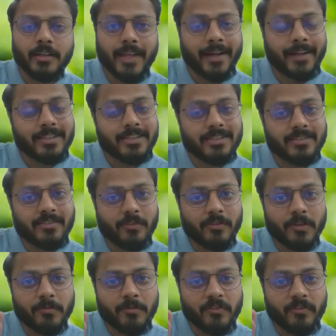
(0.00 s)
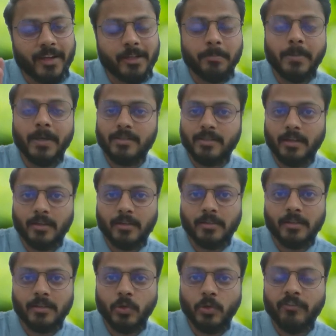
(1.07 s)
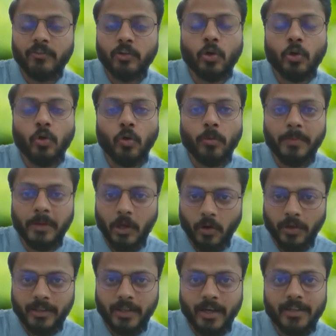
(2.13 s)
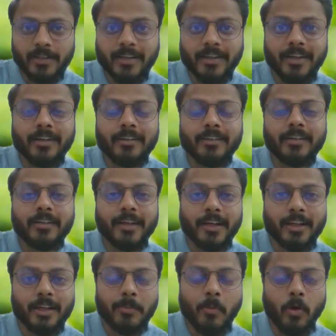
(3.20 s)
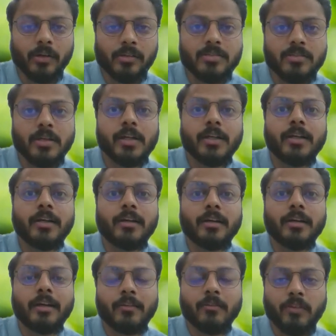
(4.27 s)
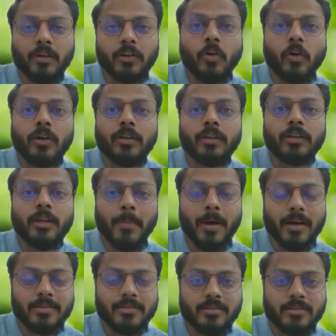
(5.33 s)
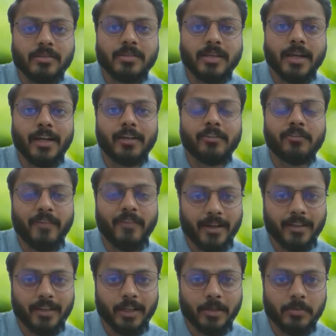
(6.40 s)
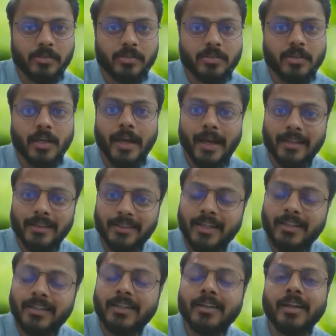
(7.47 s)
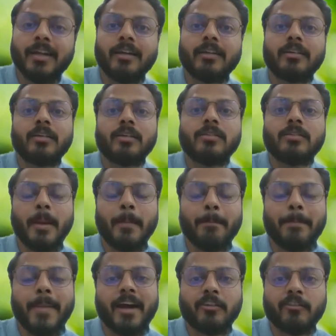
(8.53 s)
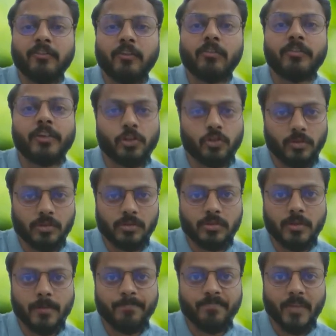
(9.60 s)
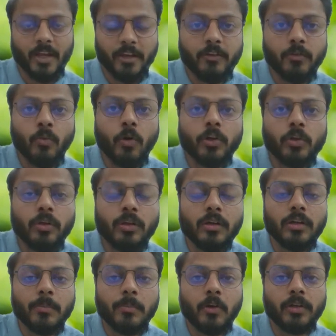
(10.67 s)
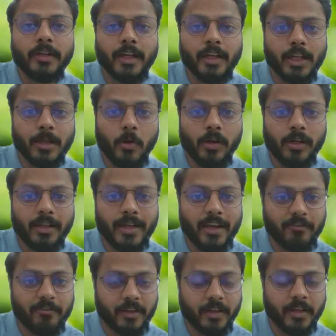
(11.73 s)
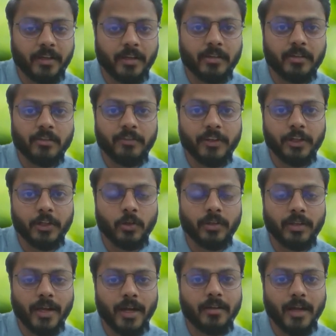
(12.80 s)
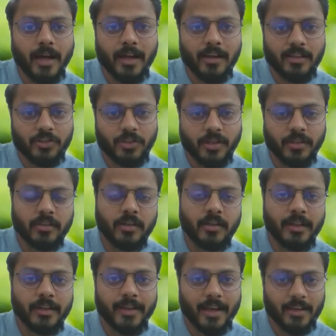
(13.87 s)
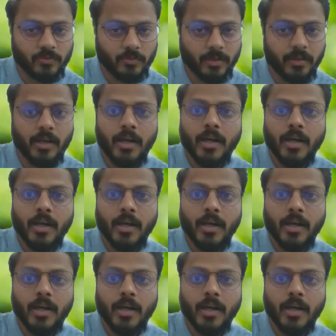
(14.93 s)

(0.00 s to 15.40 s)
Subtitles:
that is very basic. You have to go beyond that, create the data models, work on the masters and fact tables, and then create the impactful visuals. If you want to learn about data modeling, I've created the video on that. I'll share the link as well.